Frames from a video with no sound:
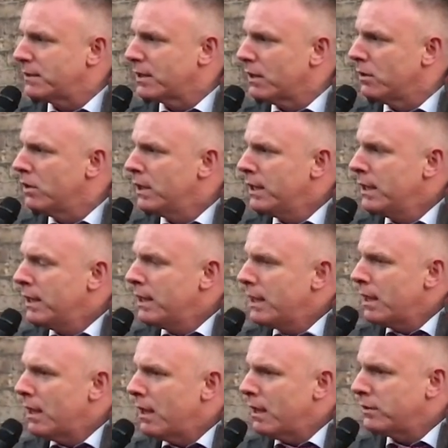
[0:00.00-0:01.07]
So
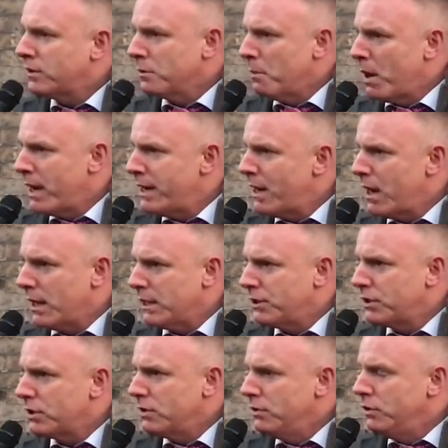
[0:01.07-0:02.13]
to my
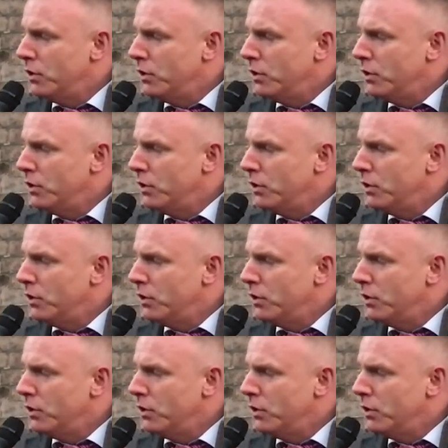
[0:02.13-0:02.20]
knowledge,